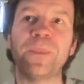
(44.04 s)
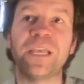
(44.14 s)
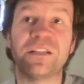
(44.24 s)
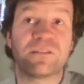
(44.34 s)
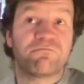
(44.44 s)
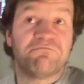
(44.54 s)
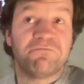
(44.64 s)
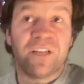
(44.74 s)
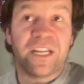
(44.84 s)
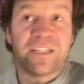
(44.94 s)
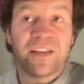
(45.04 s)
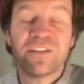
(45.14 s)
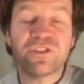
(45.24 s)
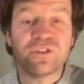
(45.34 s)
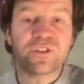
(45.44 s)
Its line of
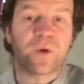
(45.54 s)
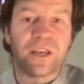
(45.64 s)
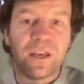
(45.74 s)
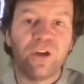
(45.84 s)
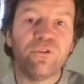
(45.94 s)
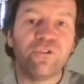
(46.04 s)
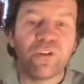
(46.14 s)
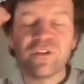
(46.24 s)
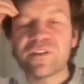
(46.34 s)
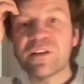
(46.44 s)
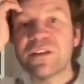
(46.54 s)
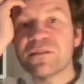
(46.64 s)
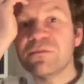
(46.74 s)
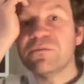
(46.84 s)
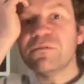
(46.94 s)
latitude is quite low, so it's
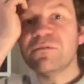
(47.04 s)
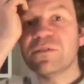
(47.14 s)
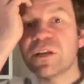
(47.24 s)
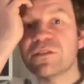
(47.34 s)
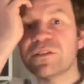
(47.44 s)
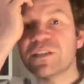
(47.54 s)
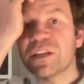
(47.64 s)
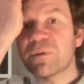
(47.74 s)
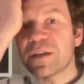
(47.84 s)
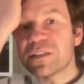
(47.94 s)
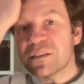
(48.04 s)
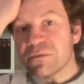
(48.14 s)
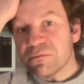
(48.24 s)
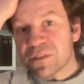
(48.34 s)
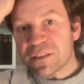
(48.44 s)
closer to the equator
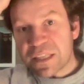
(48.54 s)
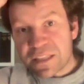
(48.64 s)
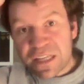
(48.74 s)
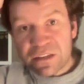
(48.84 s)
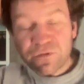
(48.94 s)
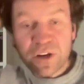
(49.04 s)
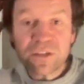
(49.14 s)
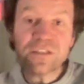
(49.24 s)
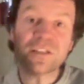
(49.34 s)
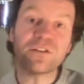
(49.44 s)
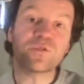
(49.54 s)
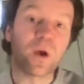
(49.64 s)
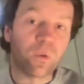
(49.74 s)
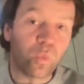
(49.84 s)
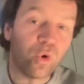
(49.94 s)
than, say, the south of France, so it's
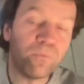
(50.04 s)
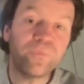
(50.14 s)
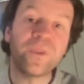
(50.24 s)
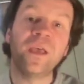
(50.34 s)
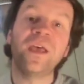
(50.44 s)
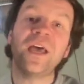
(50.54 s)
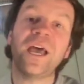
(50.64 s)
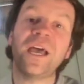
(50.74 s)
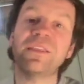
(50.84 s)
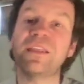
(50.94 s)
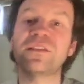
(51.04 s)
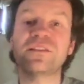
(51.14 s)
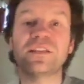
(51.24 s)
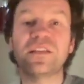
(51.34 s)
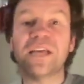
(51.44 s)
quite warm. And then there's
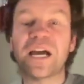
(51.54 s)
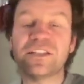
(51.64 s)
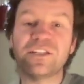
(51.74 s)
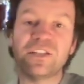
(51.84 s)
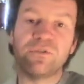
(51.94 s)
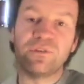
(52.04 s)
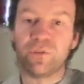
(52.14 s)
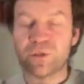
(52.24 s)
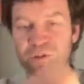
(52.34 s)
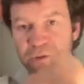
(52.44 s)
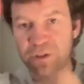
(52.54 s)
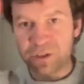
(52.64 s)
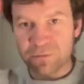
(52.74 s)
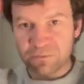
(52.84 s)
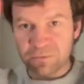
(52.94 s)
the Adige River, which runs